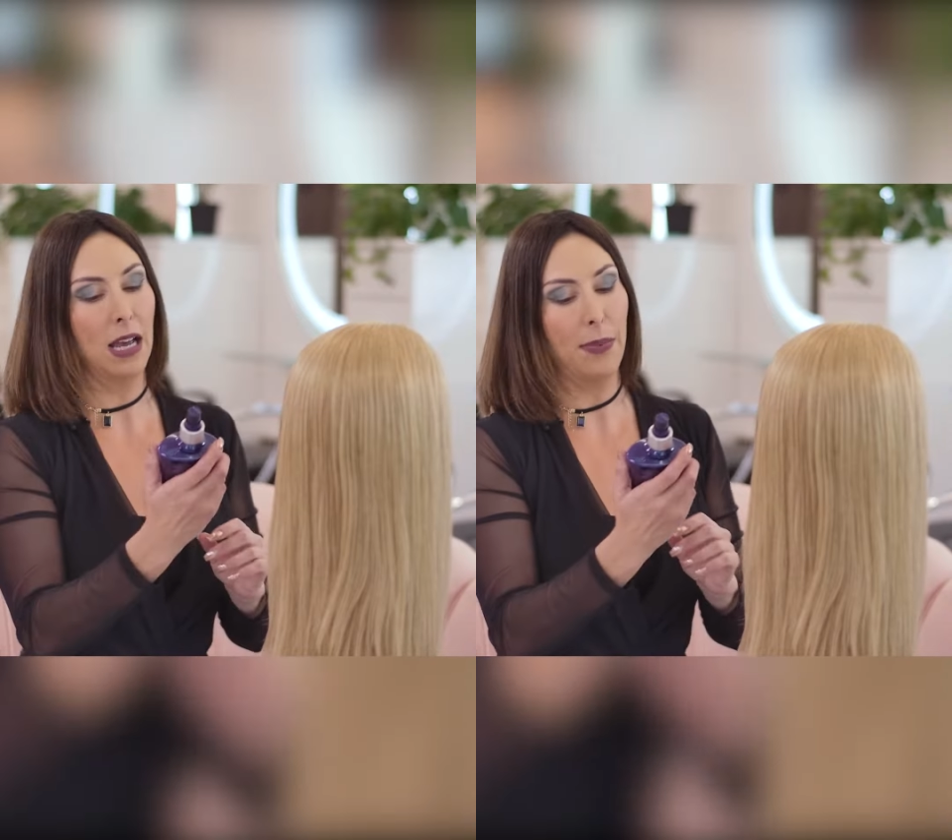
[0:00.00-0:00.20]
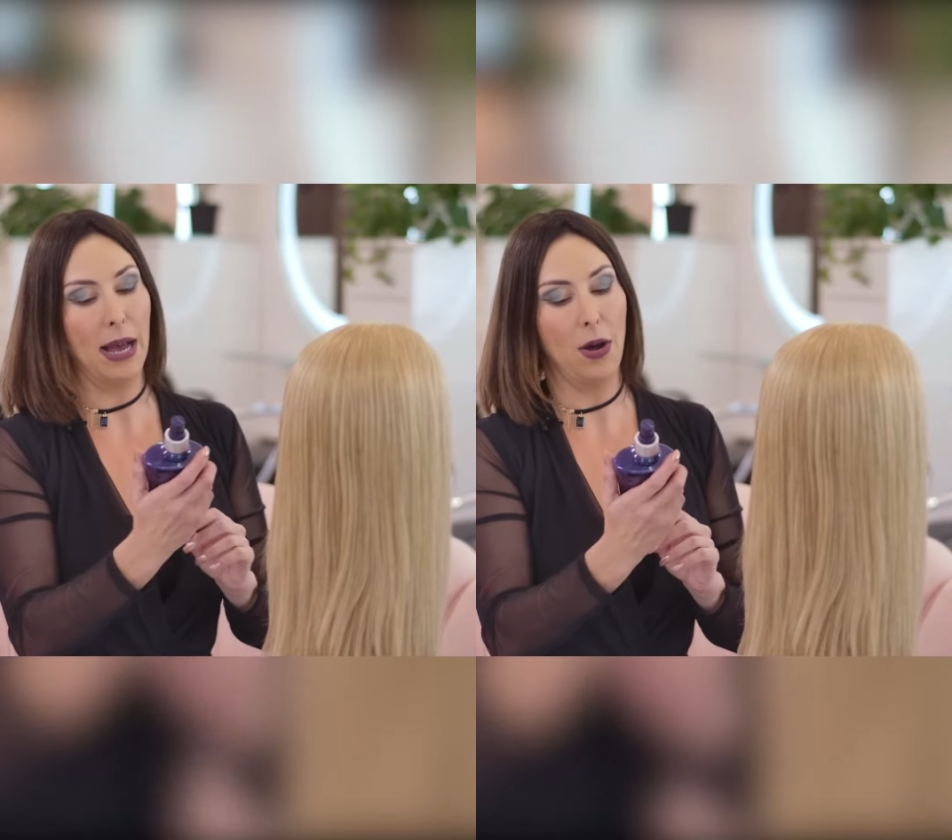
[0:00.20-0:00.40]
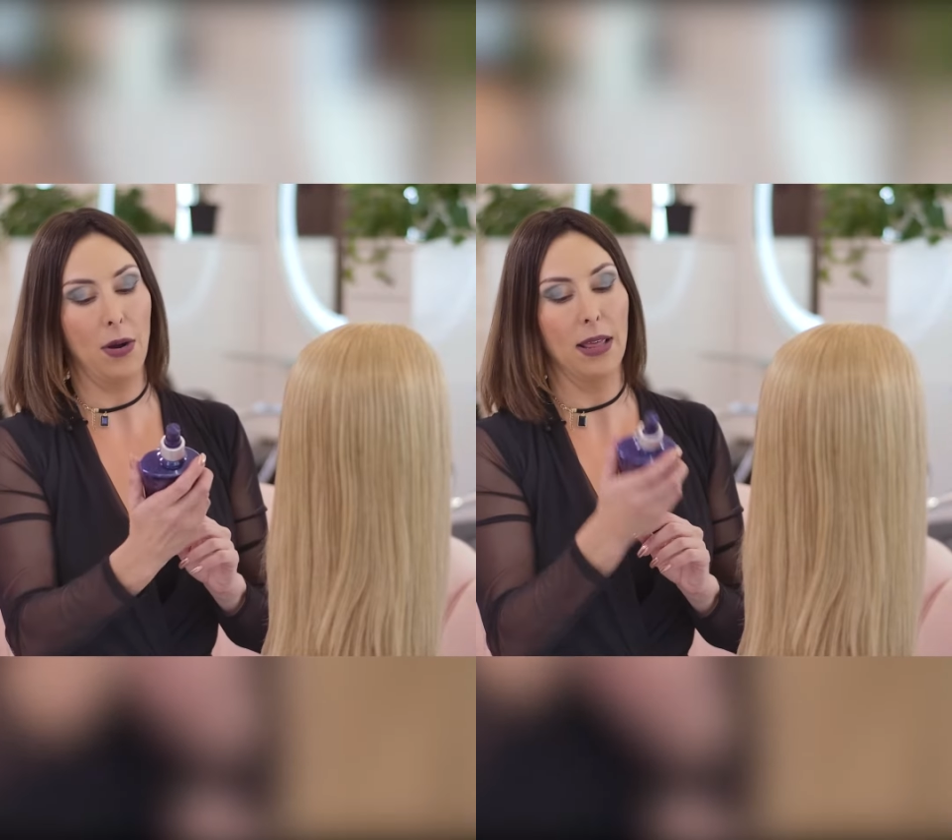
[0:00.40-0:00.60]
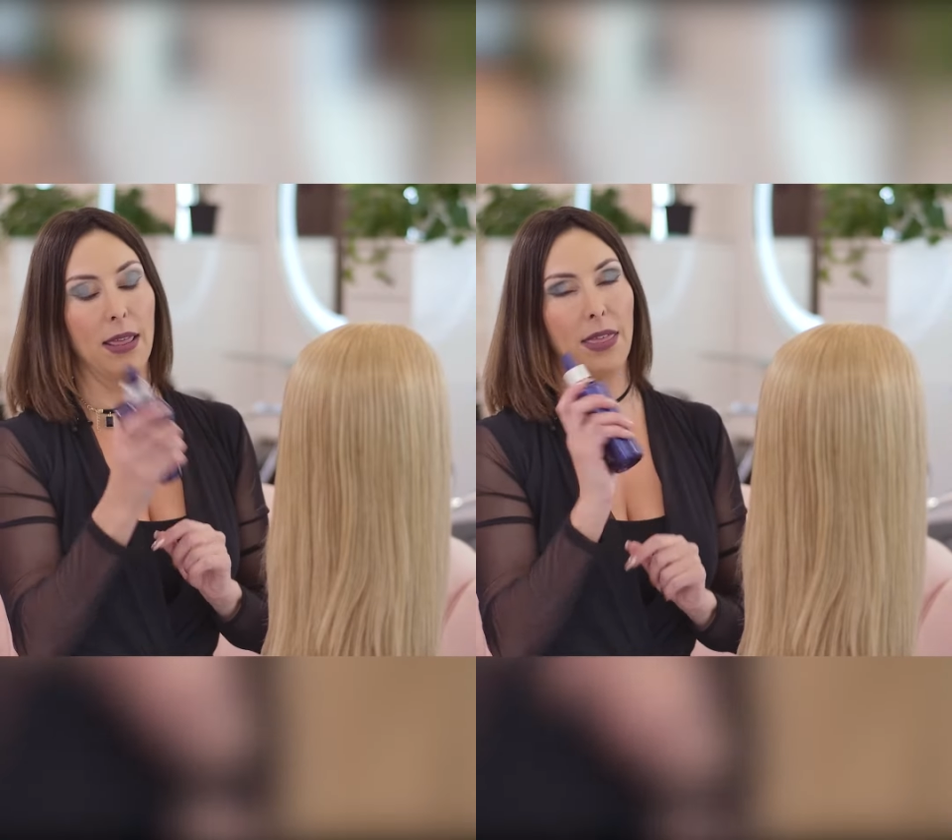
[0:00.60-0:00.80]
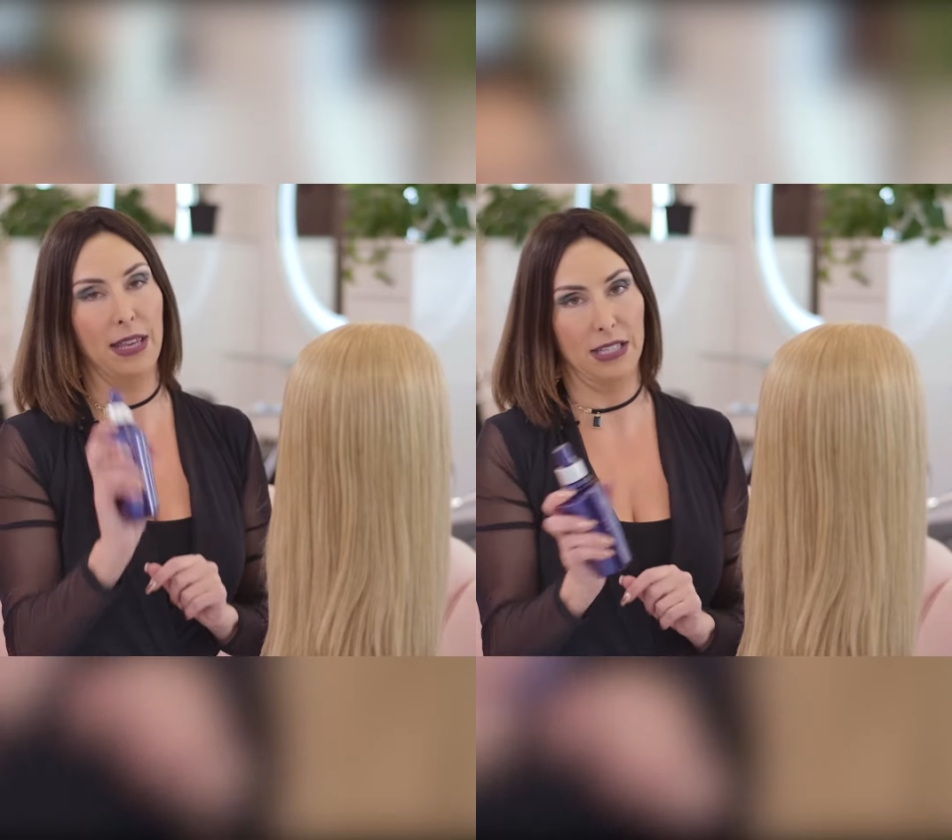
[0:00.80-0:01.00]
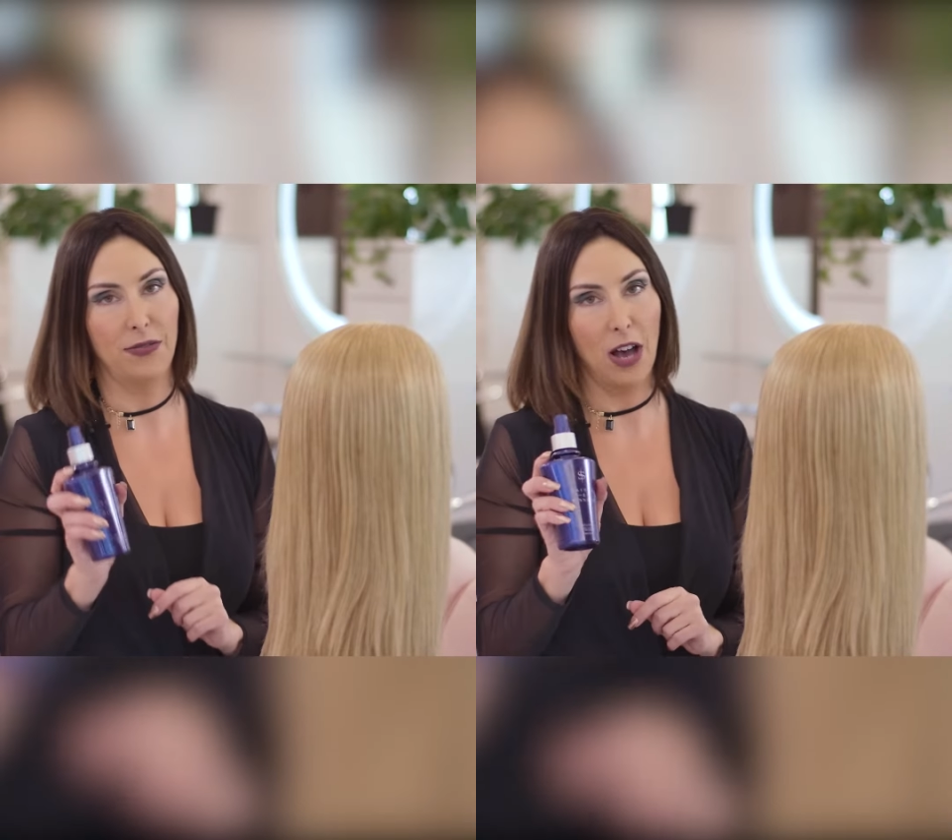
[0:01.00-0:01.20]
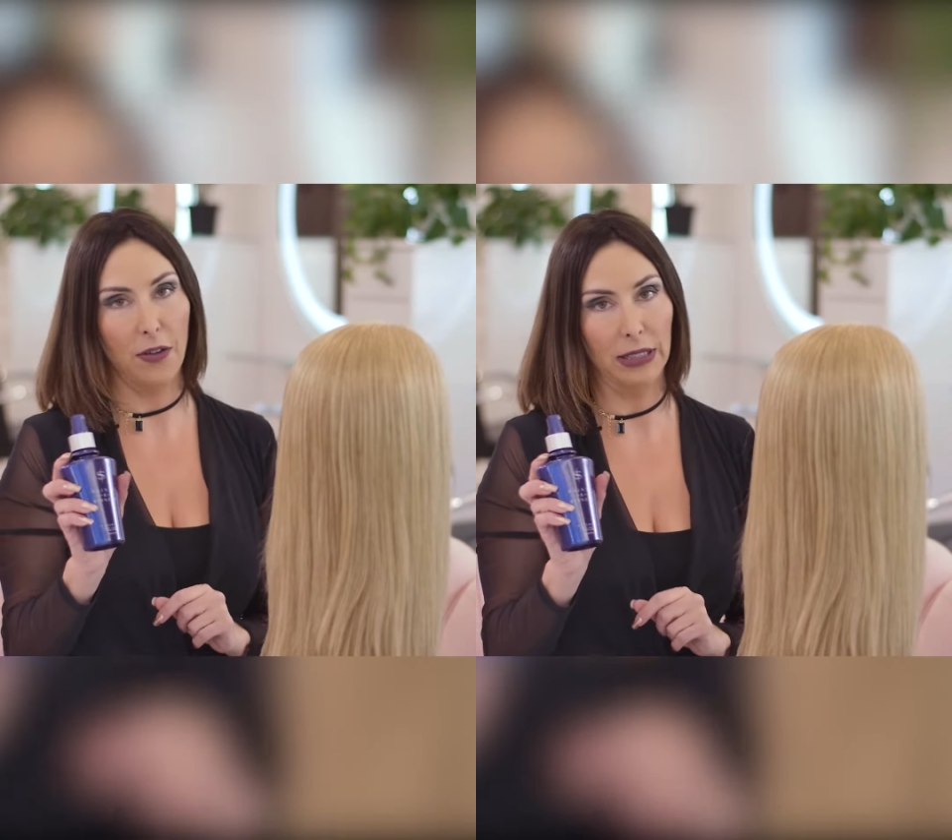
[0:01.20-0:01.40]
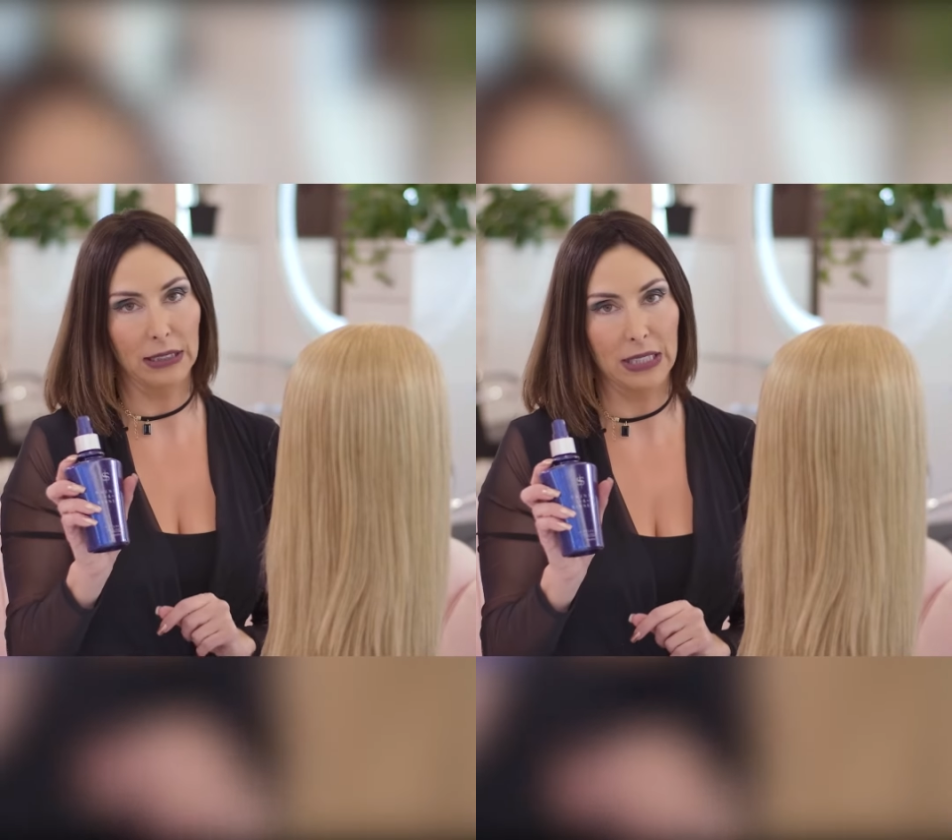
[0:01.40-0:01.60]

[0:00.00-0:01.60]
about this Velvet